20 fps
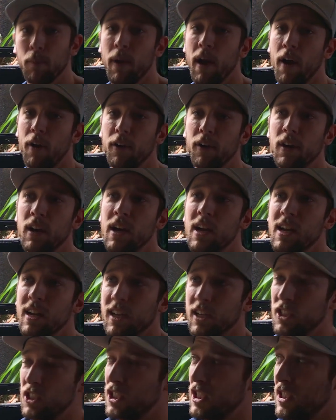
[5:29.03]
powder,
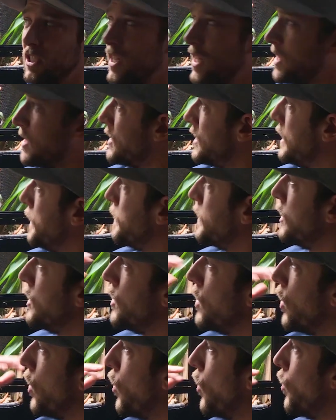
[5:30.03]
because she doesn't seem to
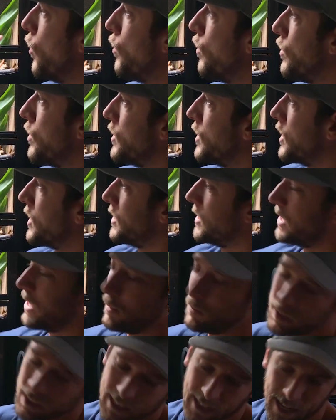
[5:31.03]
know, or doesn't
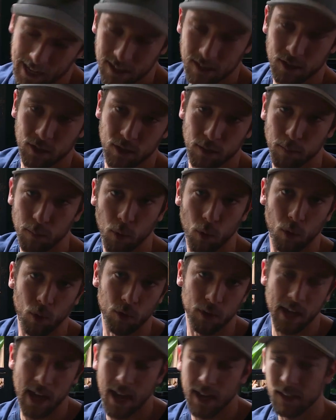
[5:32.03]
seem to get to the
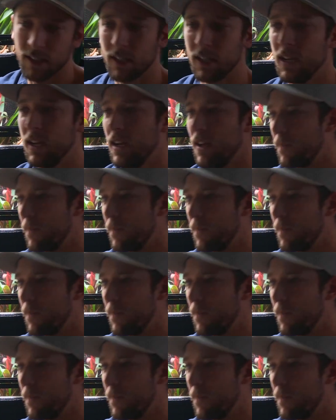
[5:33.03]
bowl yet.